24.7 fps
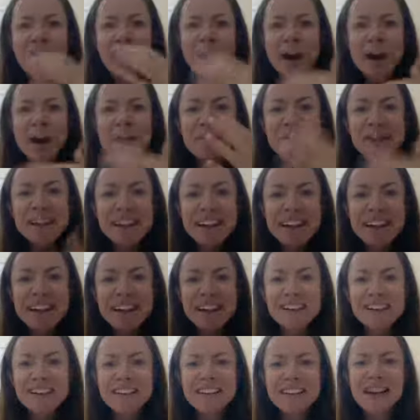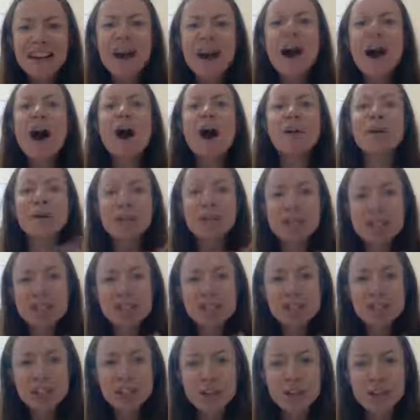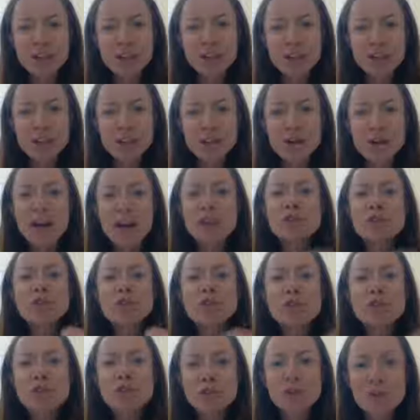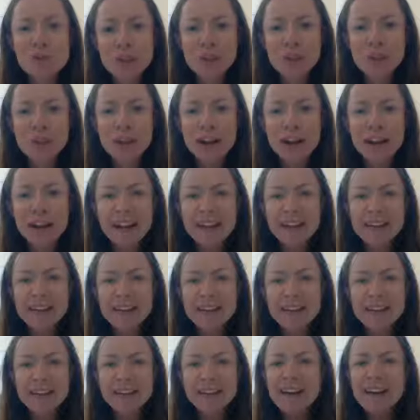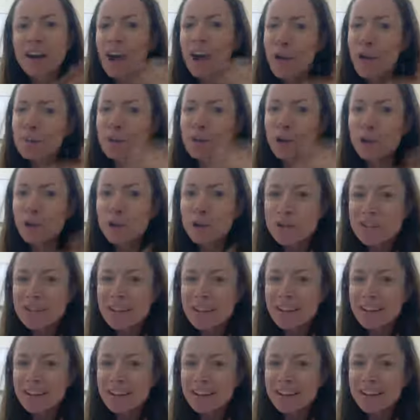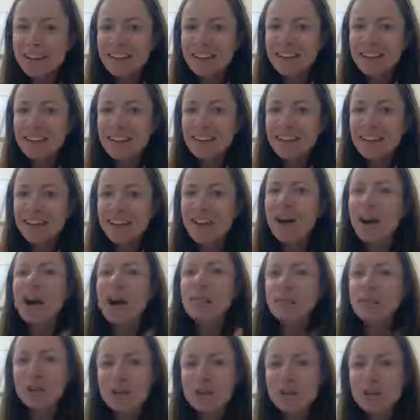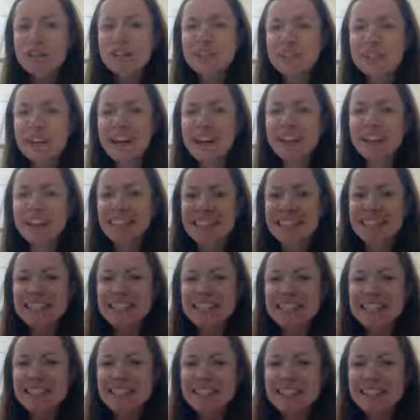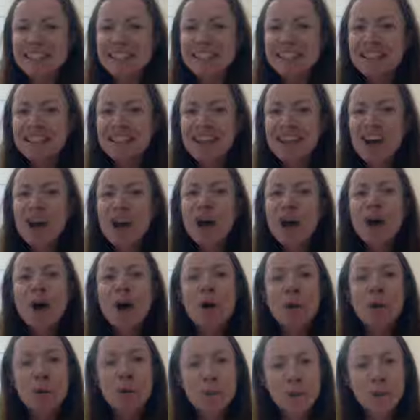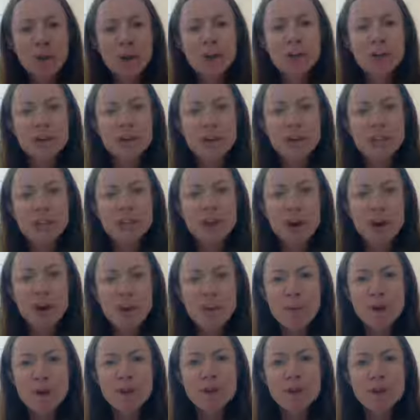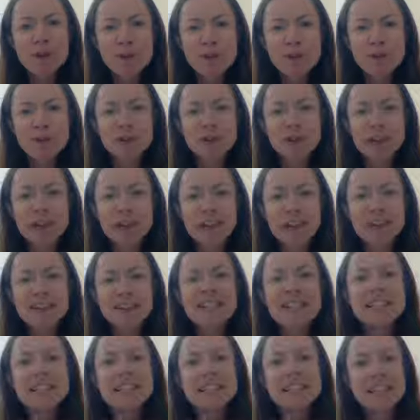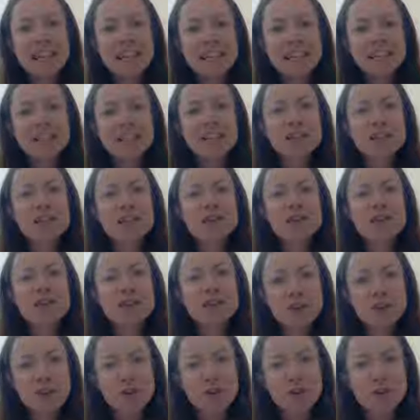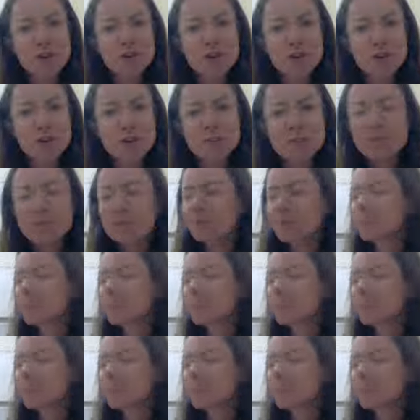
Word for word: Come here. I want to share with you a story. Come closer. Come closer and listen. We're going to talk about a story, Dear Zoo.